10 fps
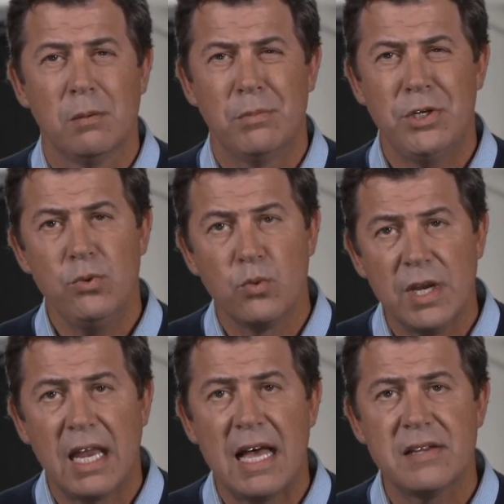But do you
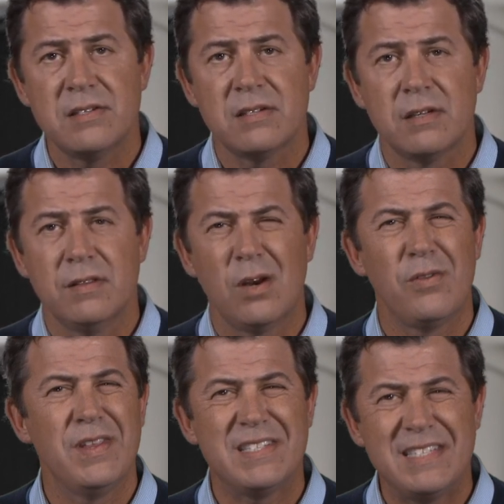realize that
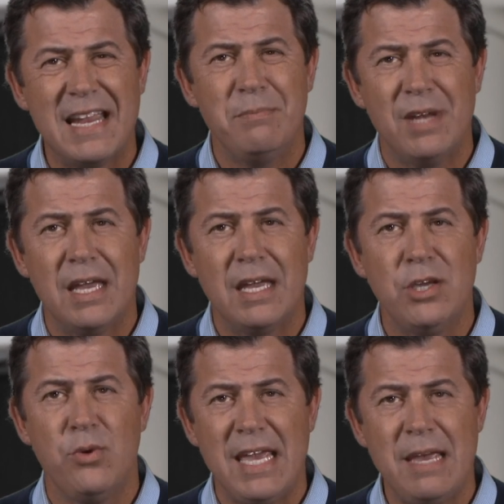on the same day
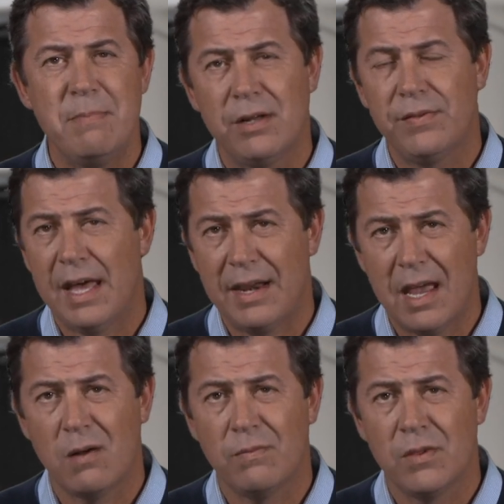you emailed that
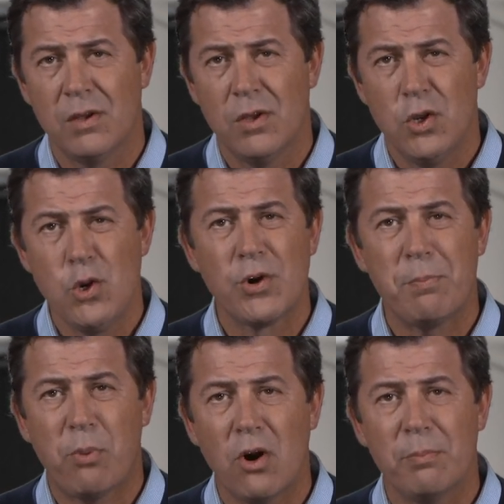out, your
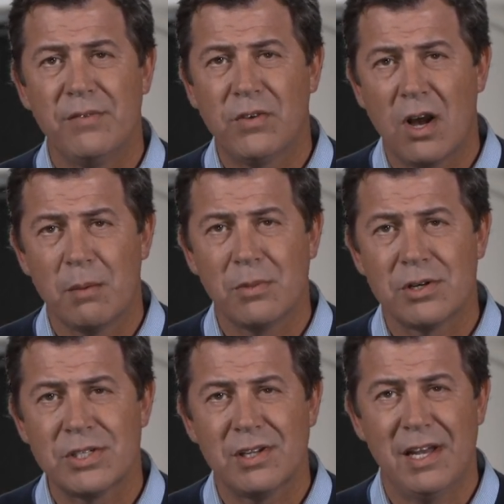Department of
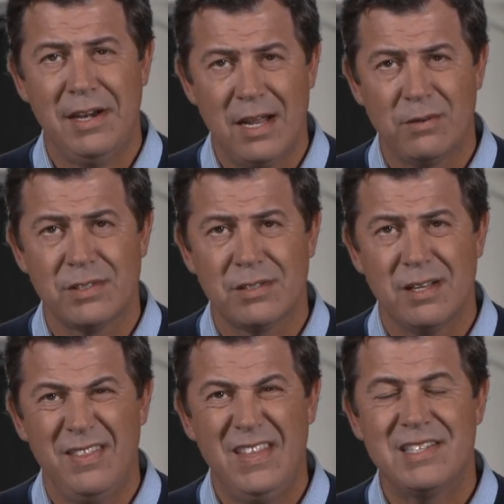Commerce announced
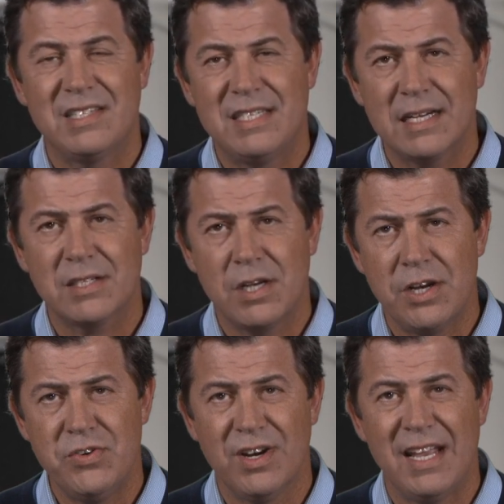that
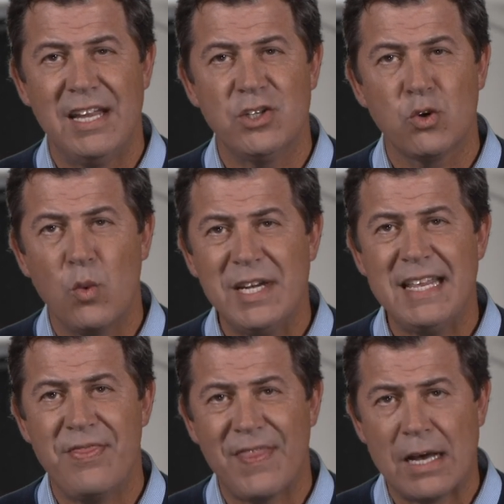
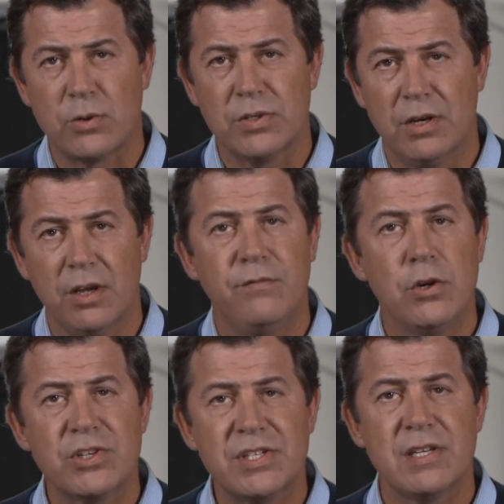620,000 of
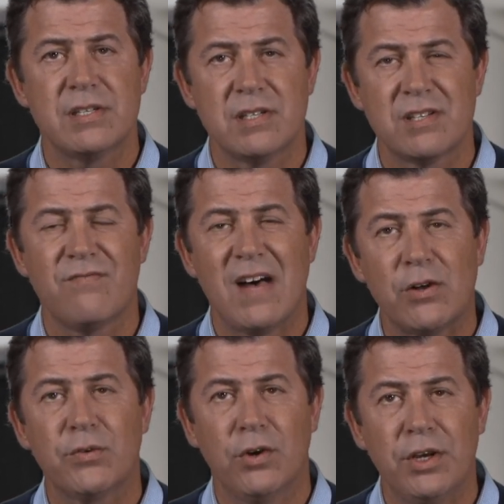your citizens
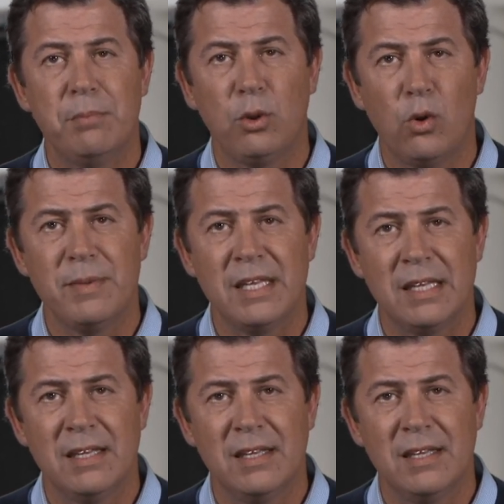filed for unemployment?